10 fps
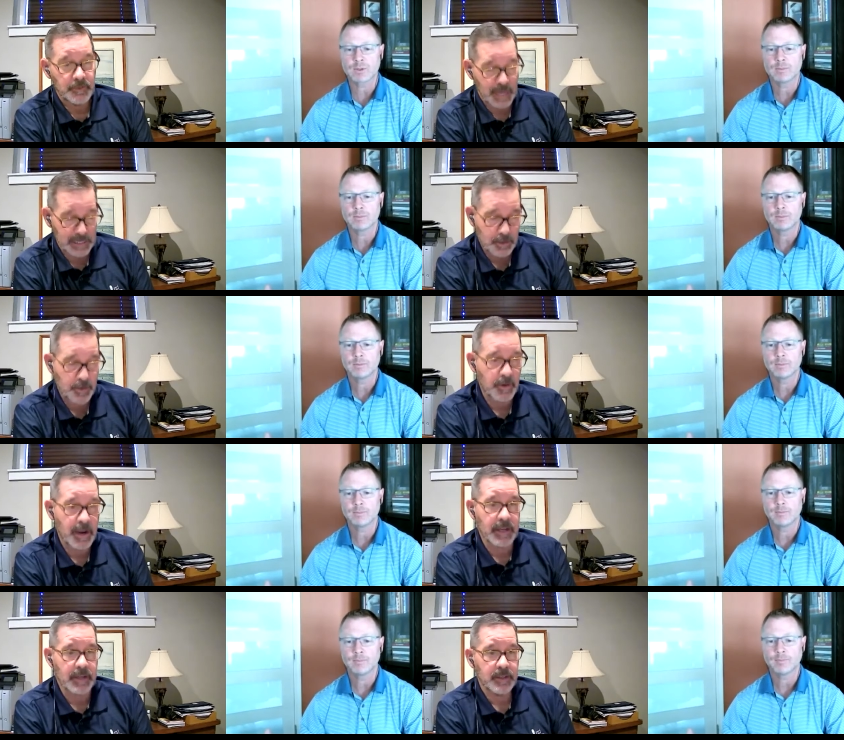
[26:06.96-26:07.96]
Speaker 1: That's
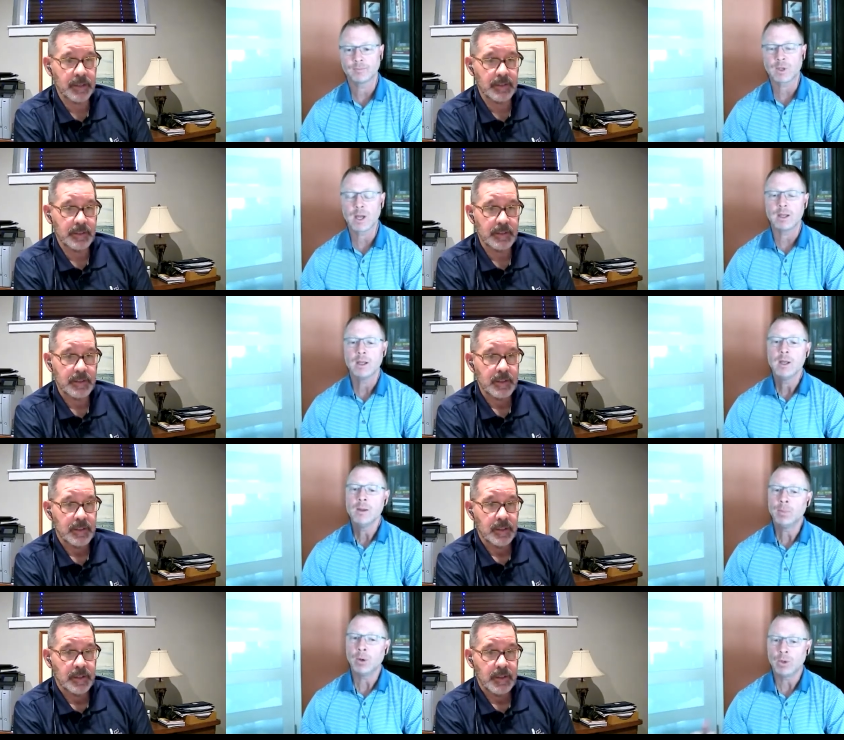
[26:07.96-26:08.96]
correct. Okay.
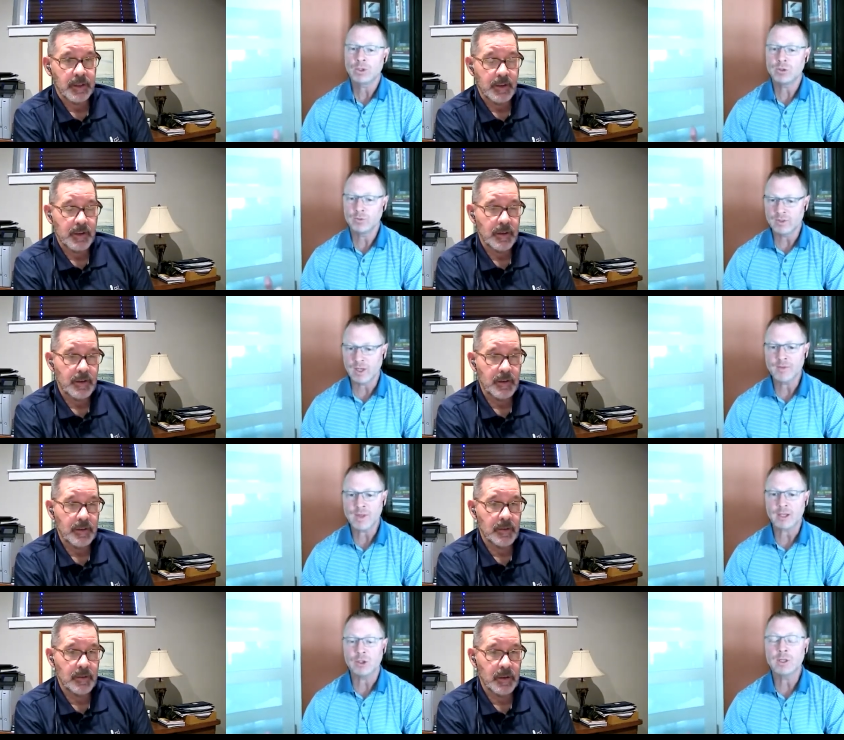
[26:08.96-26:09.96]
But once you've done
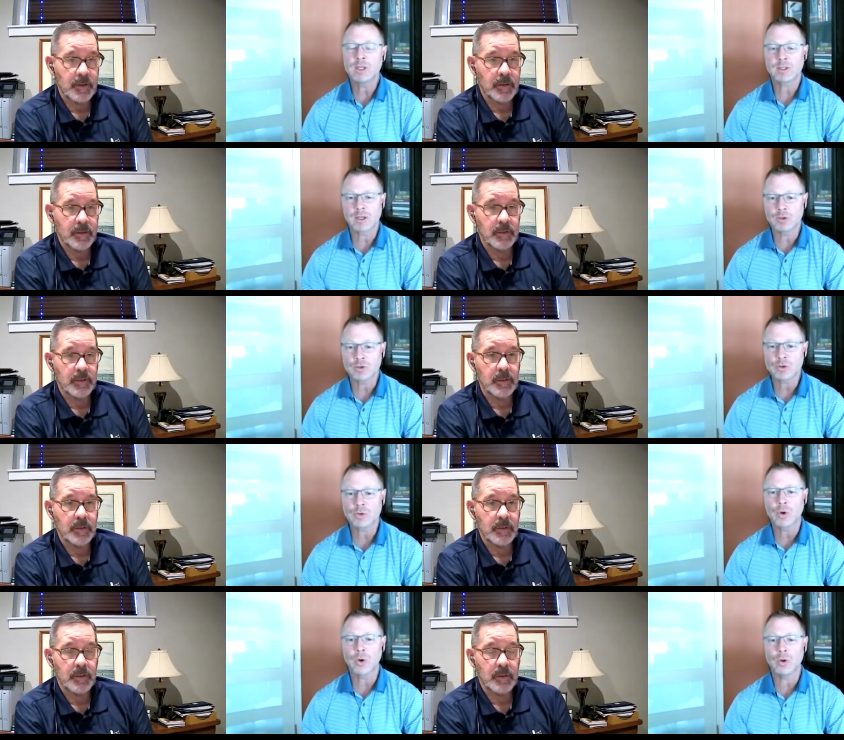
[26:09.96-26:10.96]
that, you get to
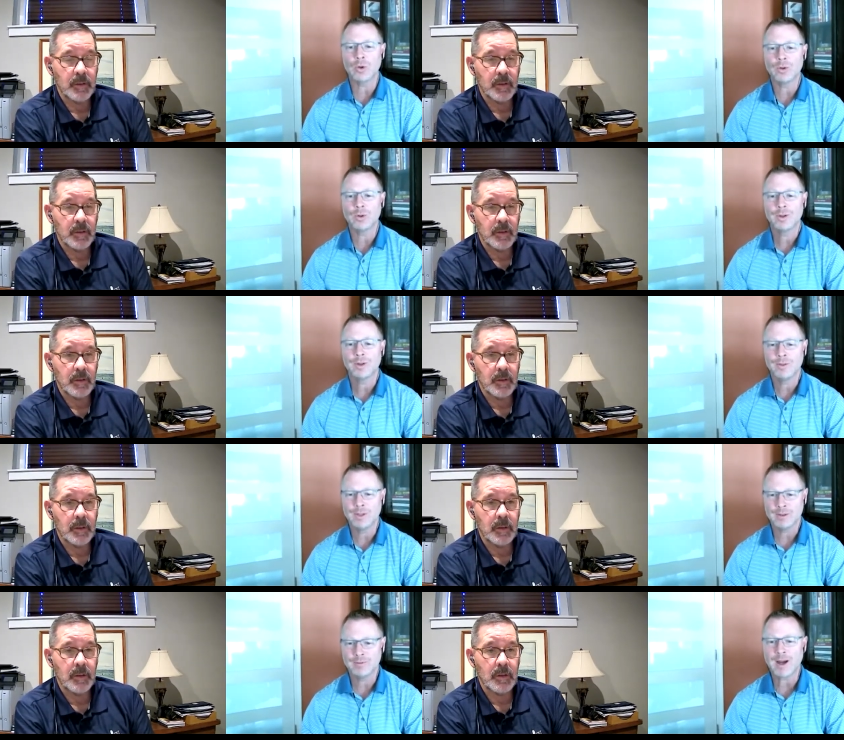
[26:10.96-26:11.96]
control
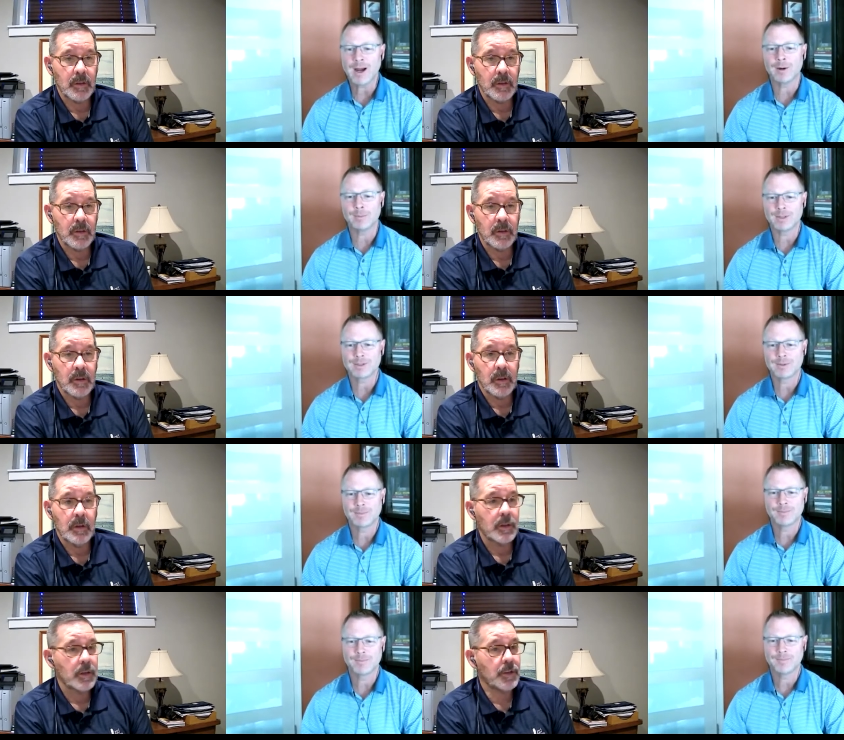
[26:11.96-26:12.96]
the environment.
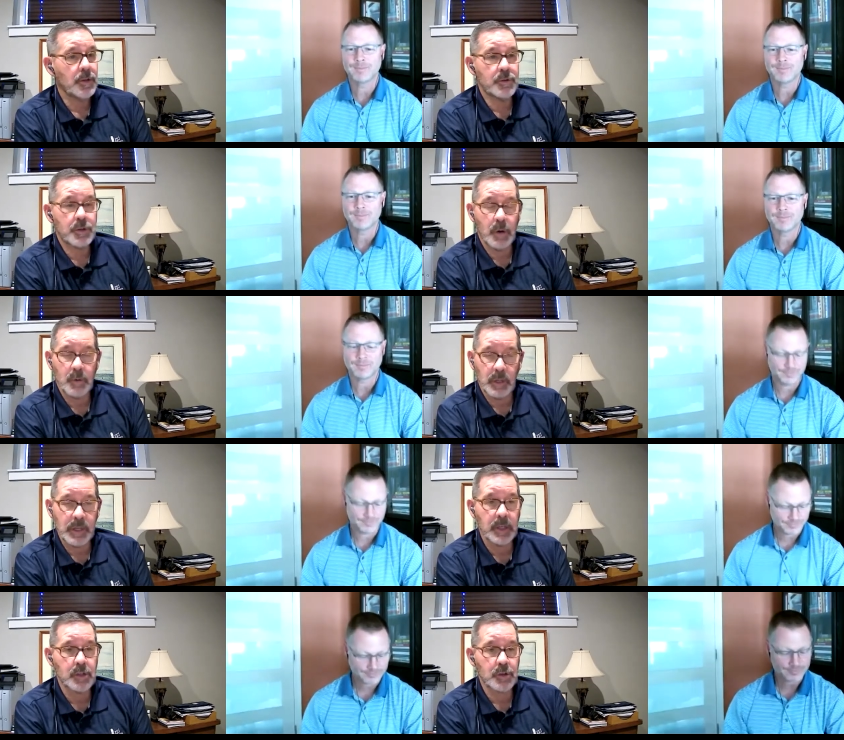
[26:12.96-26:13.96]
Speaker 2: You totally
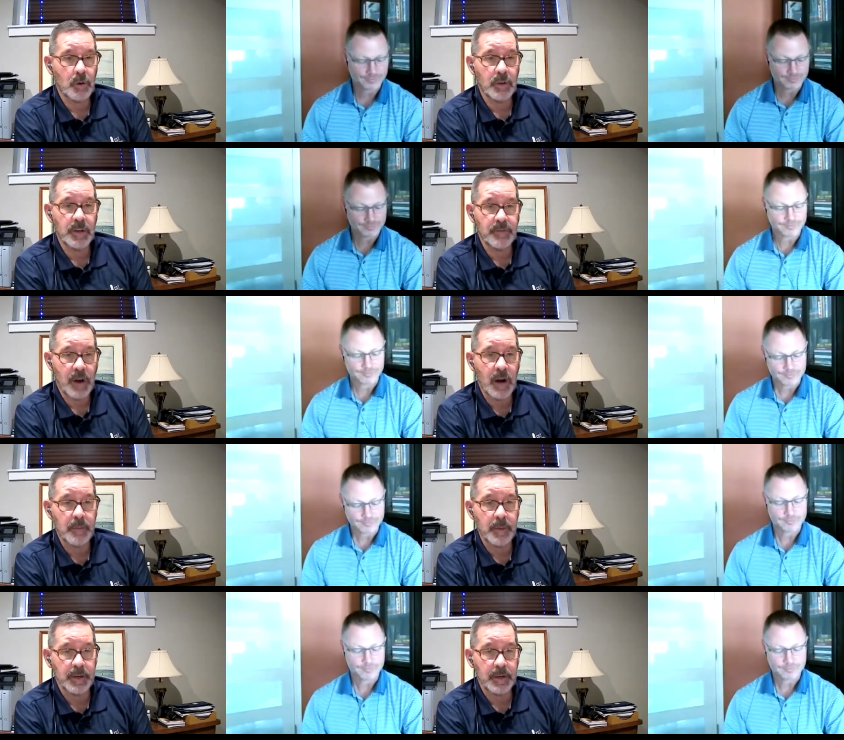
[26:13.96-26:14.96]
control the
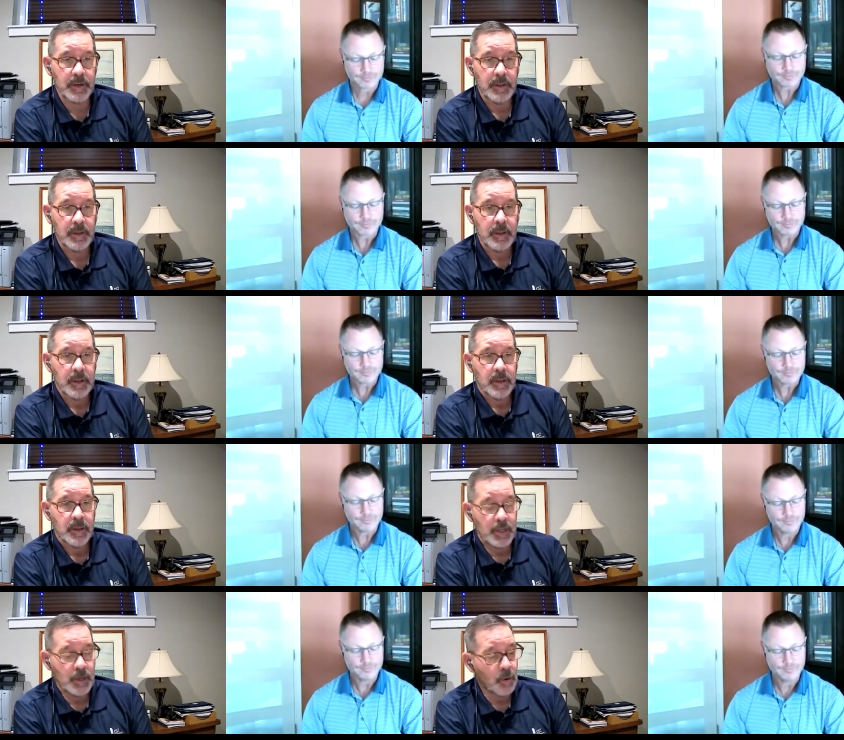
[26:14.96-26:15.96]
environment.
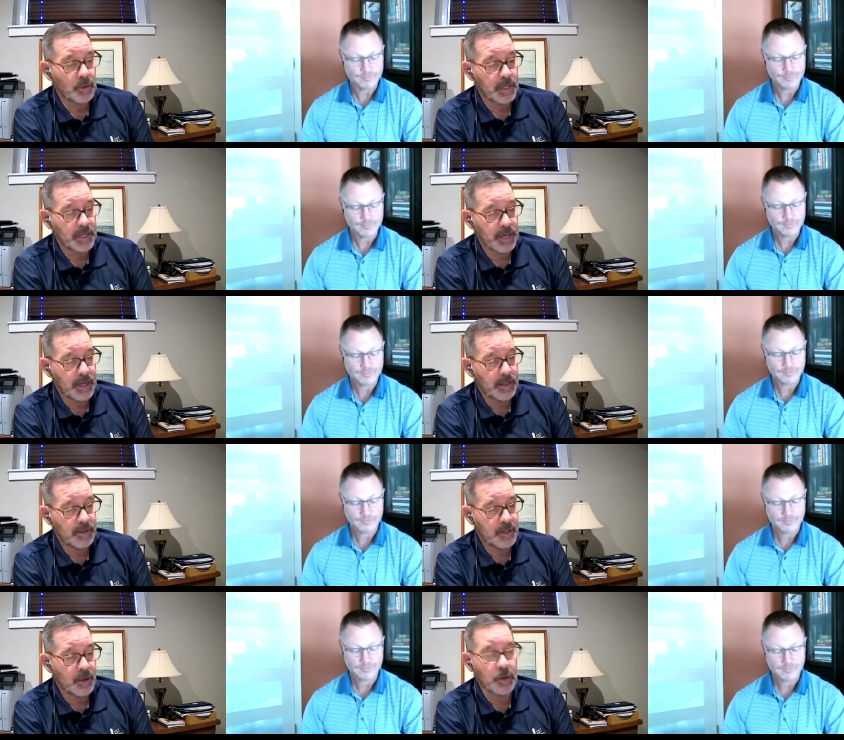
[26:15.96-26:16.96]
The only uh,
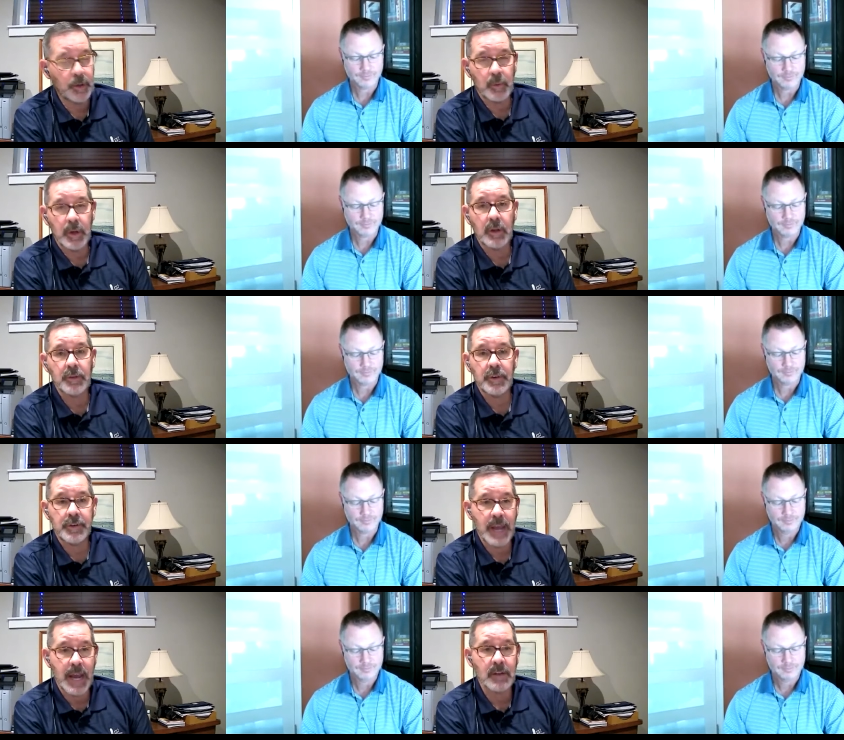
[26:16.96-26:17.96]
the only real
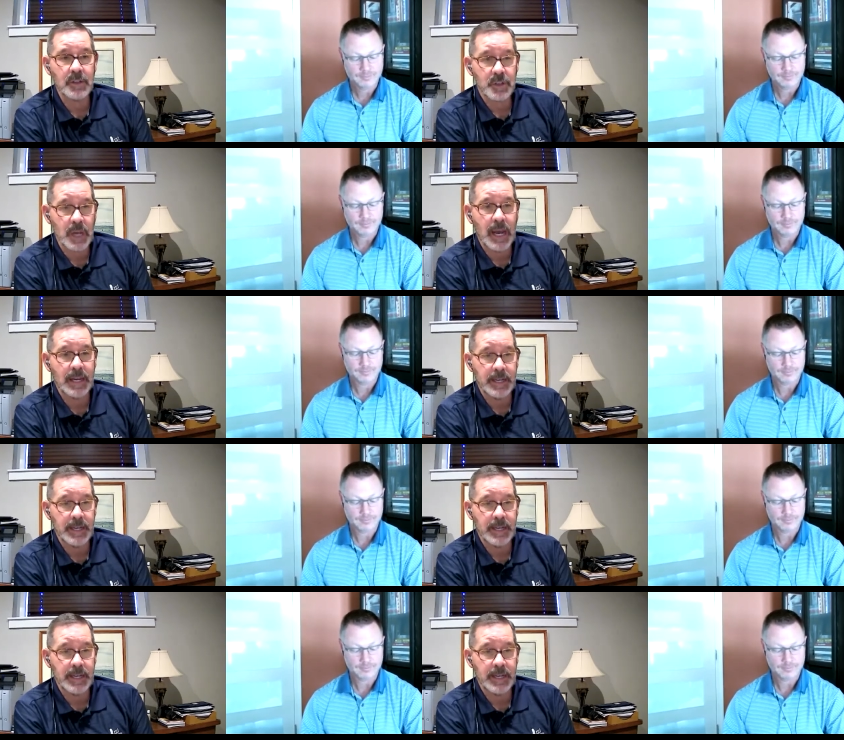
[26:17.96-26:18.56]
downside